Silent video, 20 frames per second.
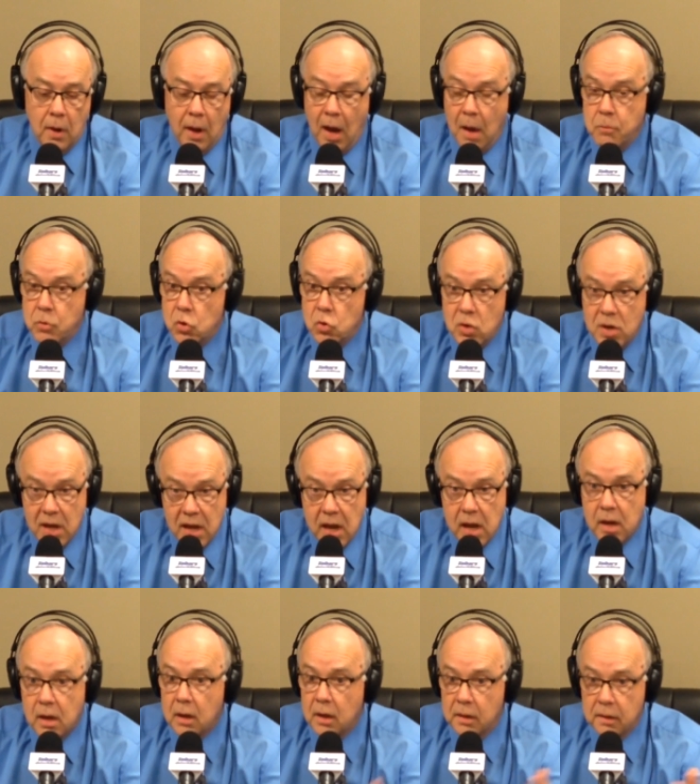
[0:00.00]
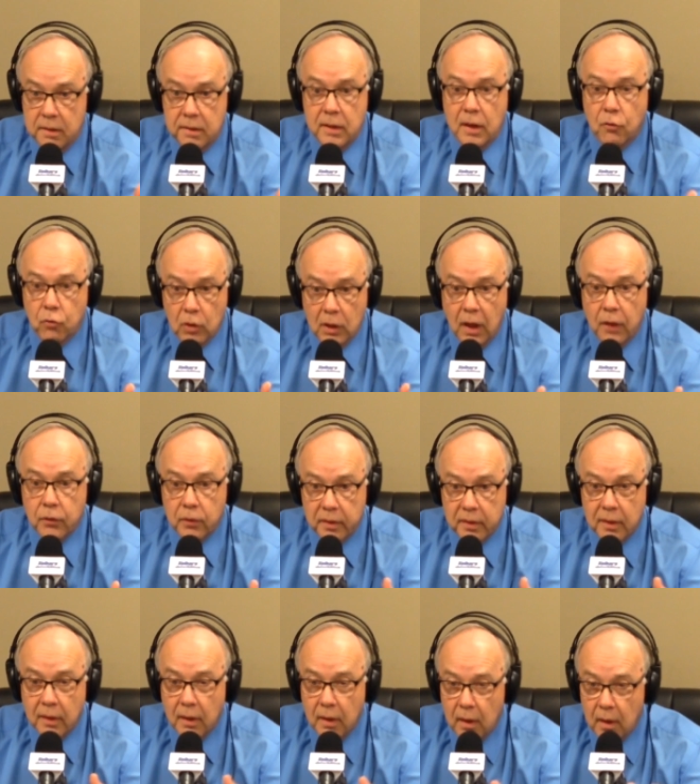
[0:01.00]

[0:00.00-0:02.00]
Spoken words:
I'm unique, and several others.